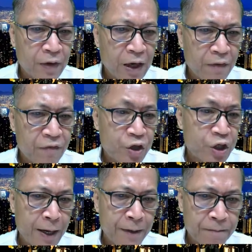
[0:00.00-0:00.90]
fresh
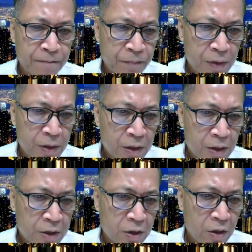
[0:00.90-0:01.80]
air. This
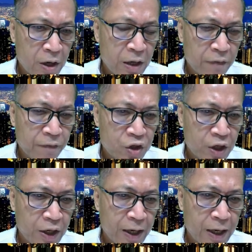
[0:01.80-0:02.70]
is the fresh
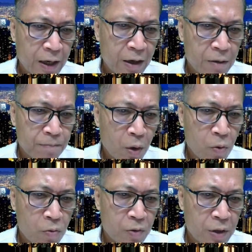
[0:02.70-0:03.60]
air
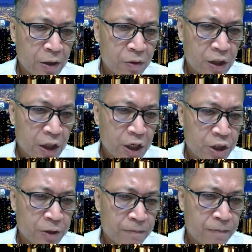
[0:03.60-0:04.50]
blow into the kitchen.
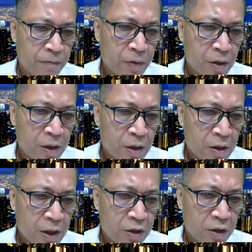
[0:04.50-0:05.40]

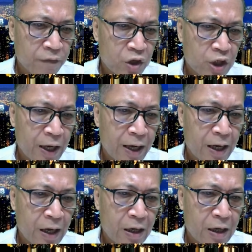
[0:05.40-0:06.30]
This is the fresh air
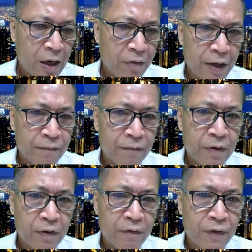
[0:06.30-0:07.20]
outlet
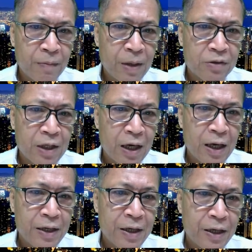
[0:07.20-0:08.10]
from outside right here.